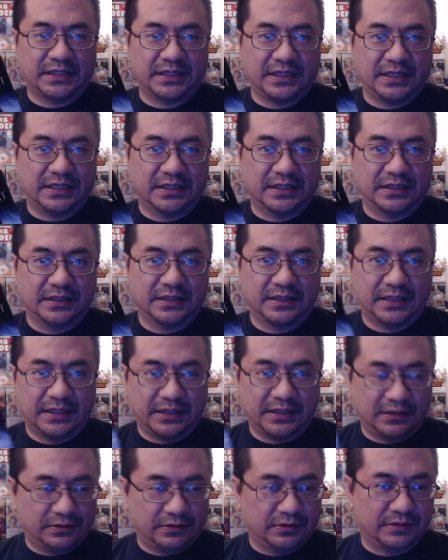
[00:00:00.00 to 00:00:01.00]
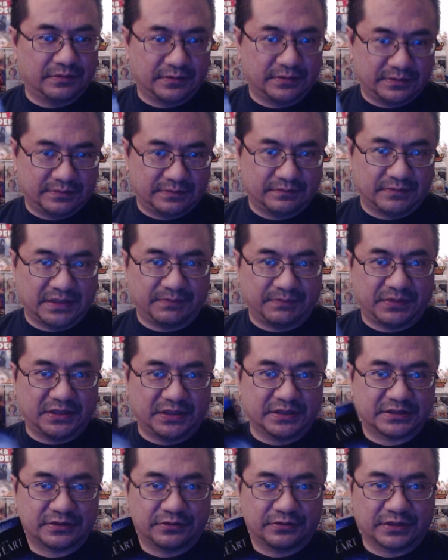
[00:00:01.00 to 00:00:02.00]
my take, and I know it might
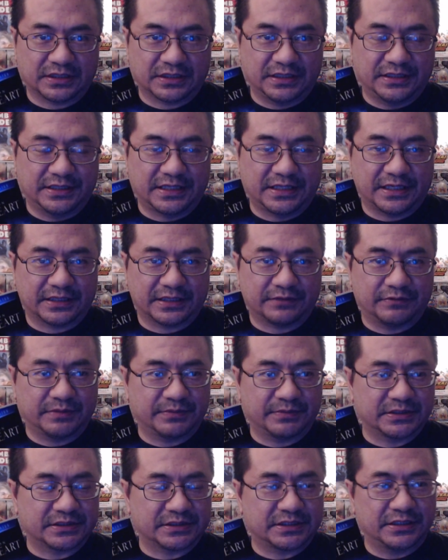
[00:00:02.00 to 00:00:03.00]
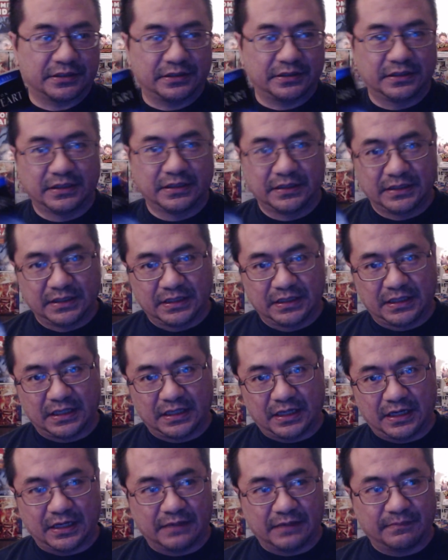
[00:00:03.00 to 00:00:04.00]
be historically inaccurate, but still,
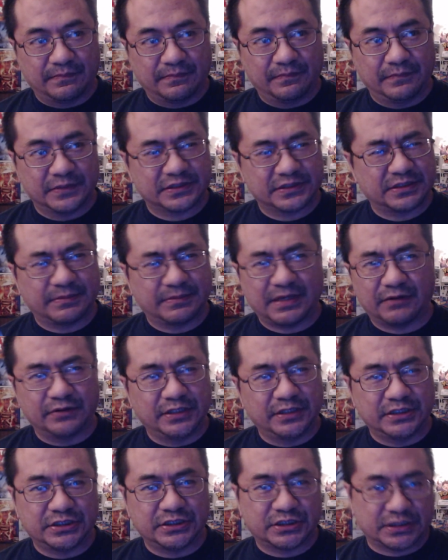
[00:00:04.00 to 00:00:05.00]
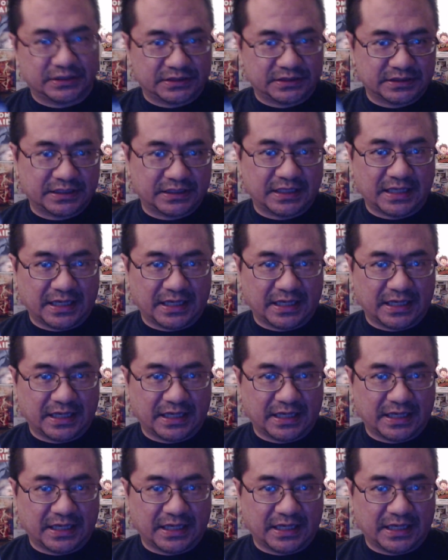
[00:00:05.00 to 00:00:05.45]
somehow ninjas